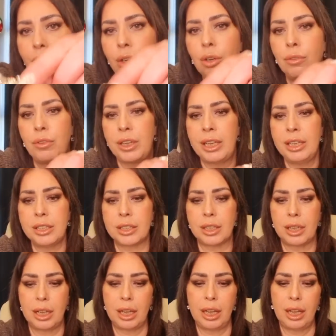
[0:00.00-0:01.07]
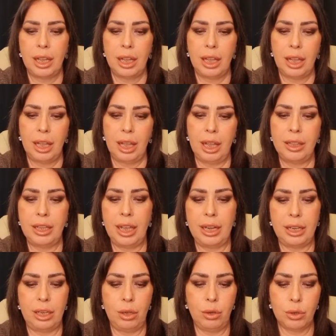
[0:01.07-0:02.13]
love it. And
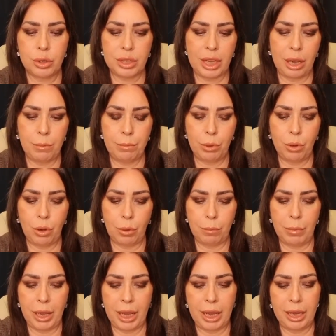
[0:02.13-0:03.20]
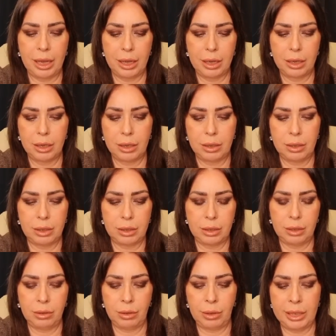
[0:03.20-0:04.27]
then he also bought me,
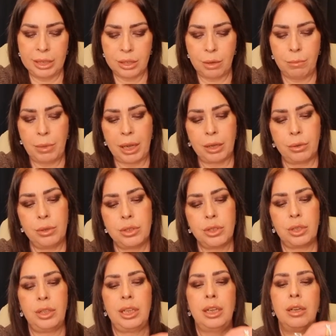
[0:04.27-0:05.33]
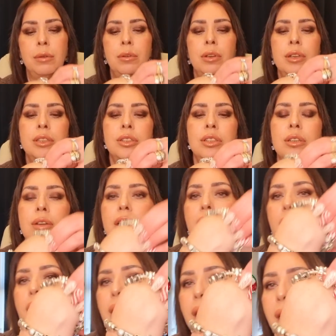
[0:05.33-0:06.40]
oh, he's on backwards. I think I'm going to have to do it like